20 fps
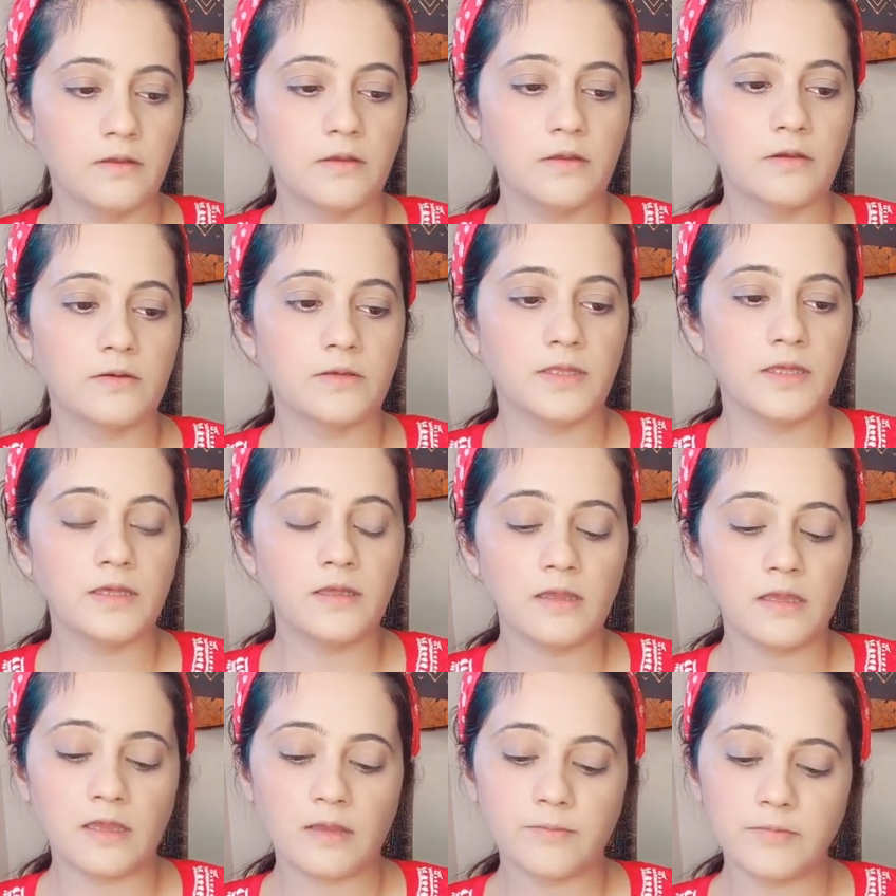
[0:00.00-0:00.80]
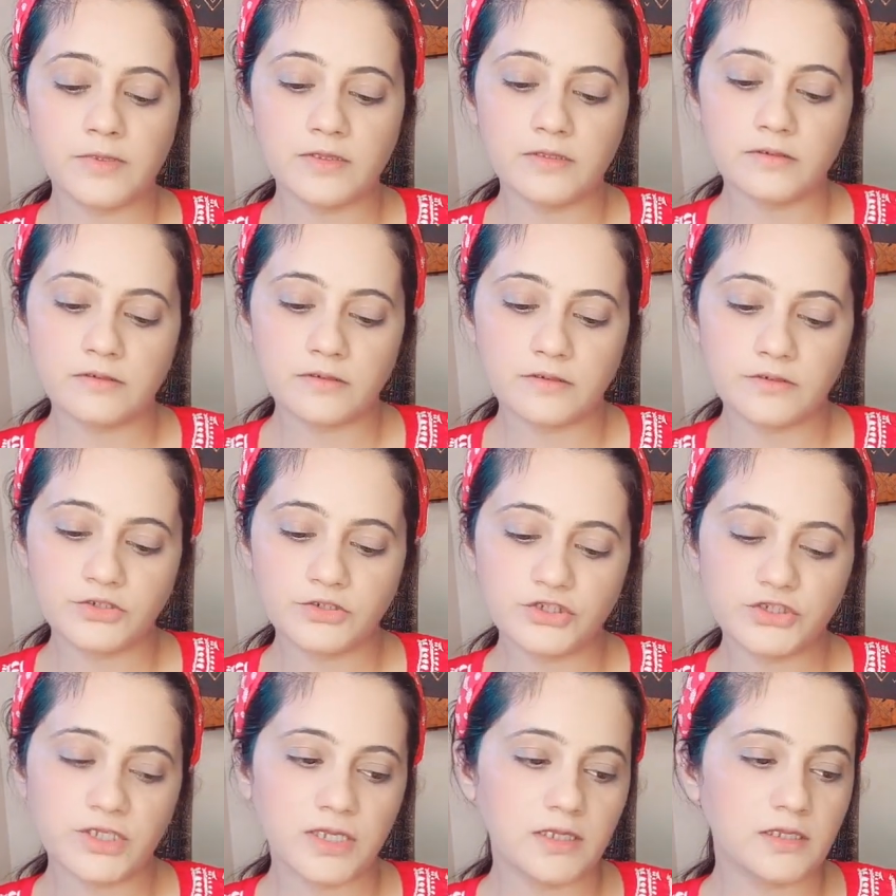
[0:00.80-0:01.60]
Okay, I'm in the
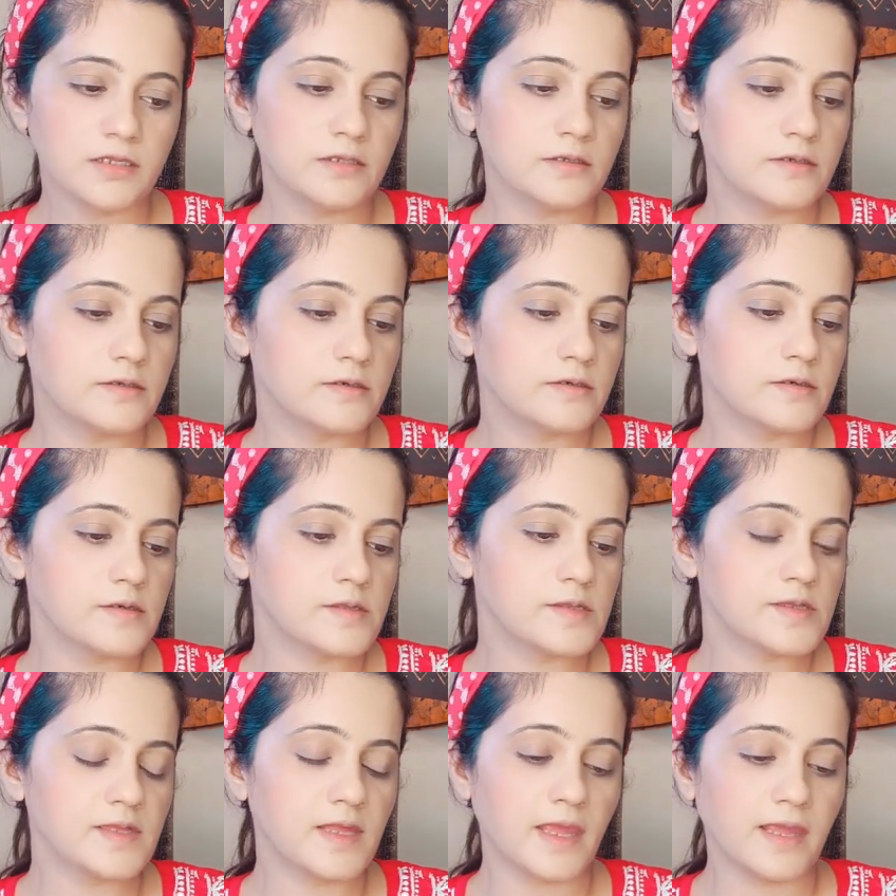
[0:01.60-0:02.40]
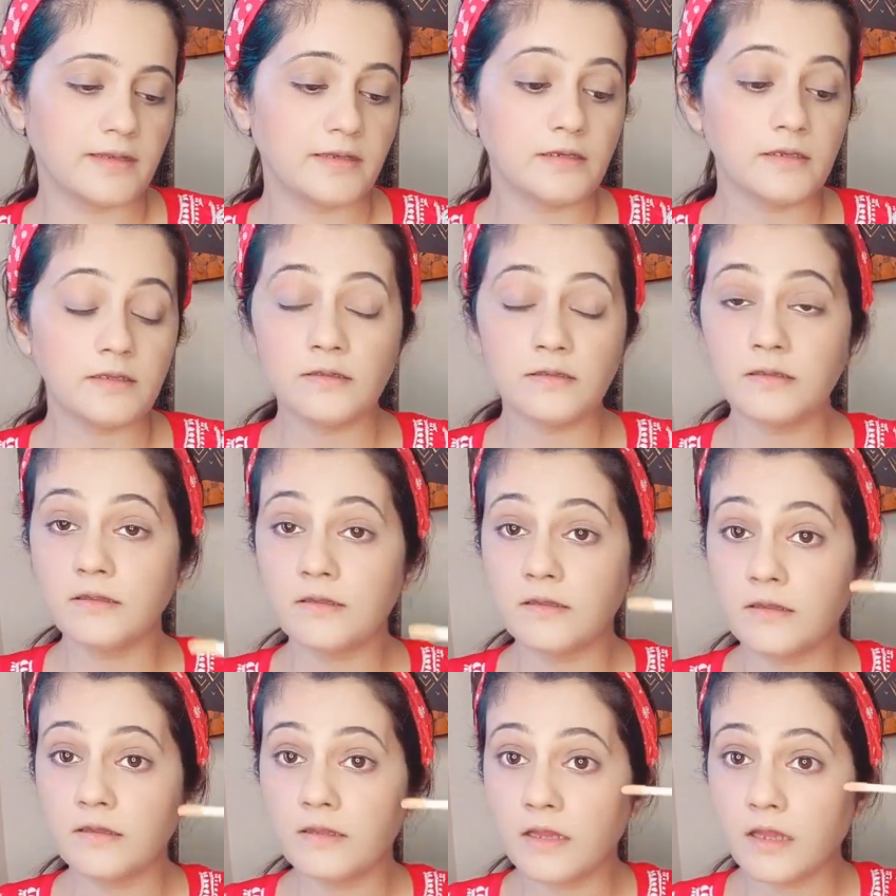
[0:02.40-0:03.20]
shade Sand.
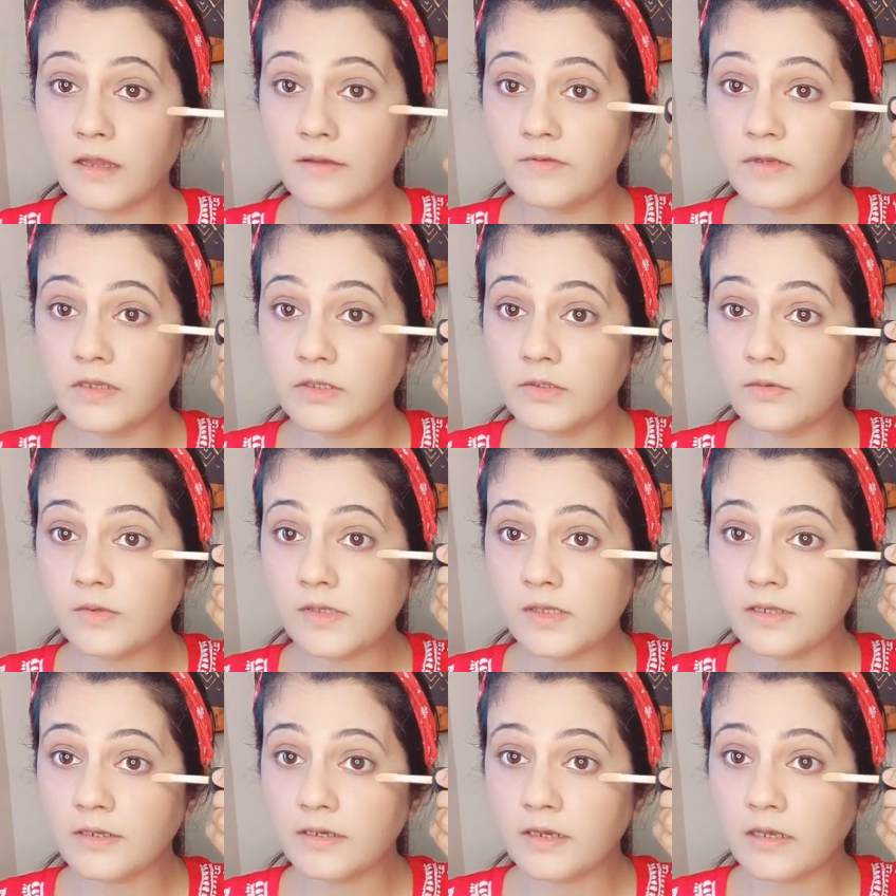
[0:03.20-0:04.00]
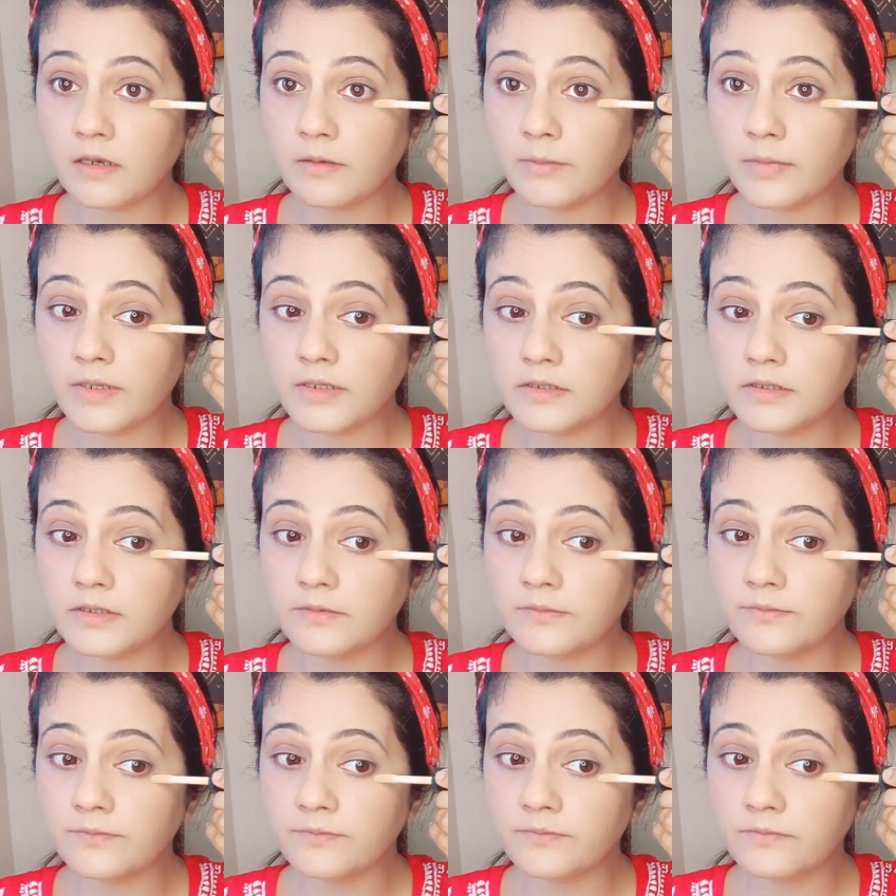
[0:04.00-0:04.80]
I will use a little bit
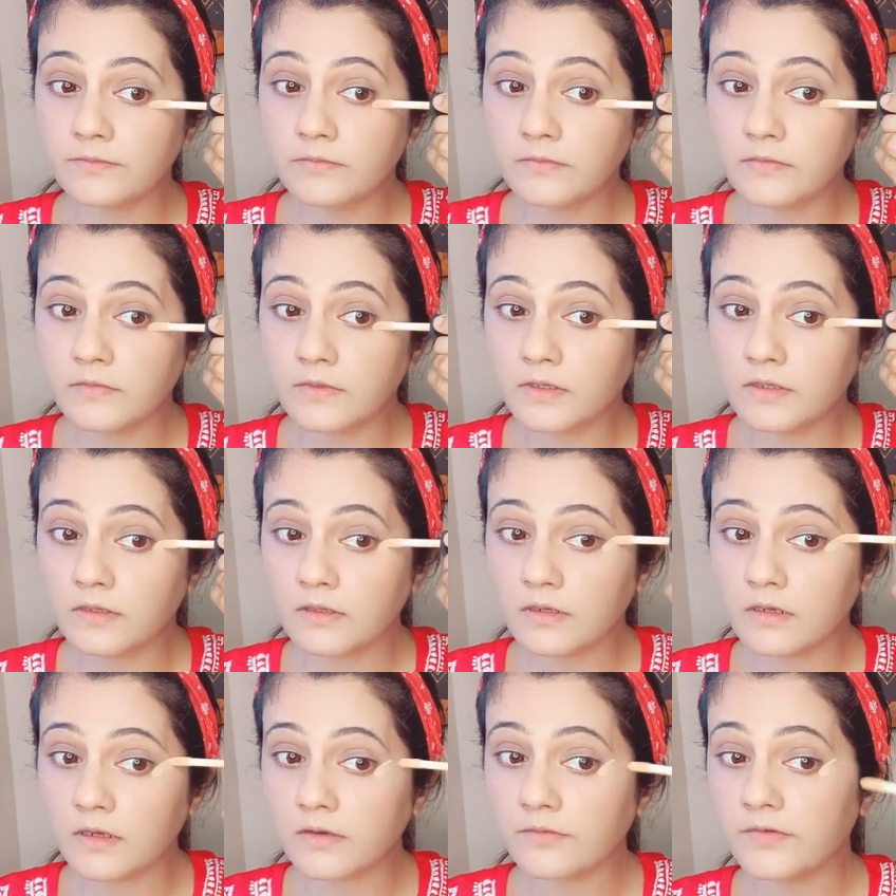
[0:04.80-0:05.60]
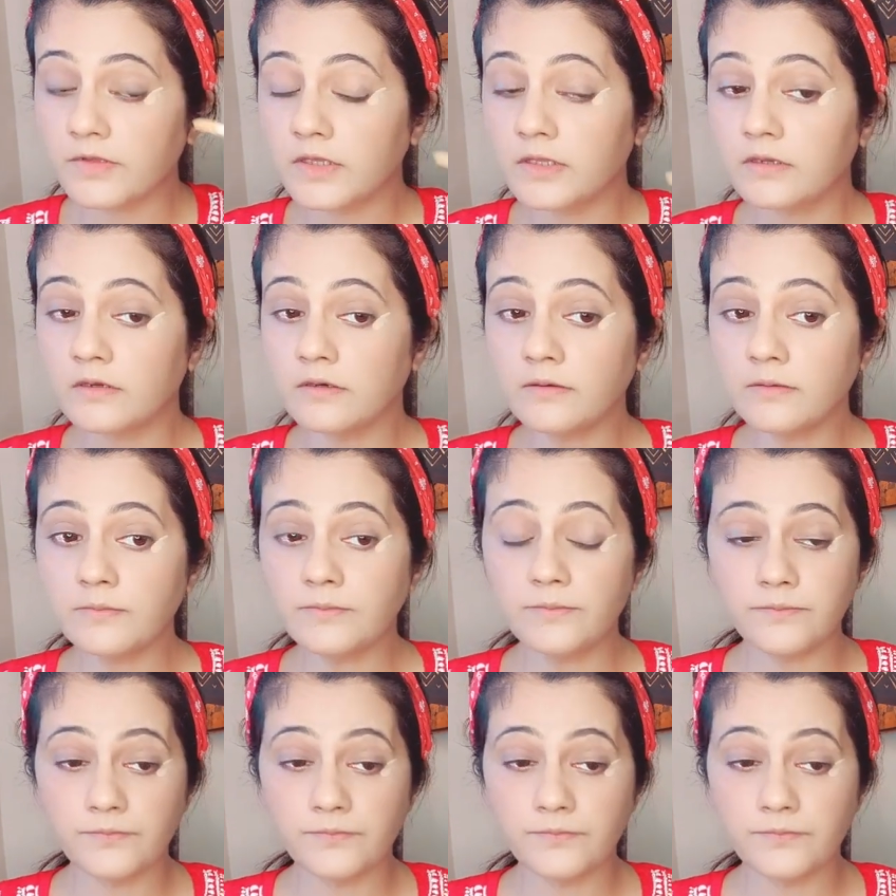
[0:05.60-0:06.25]
over here,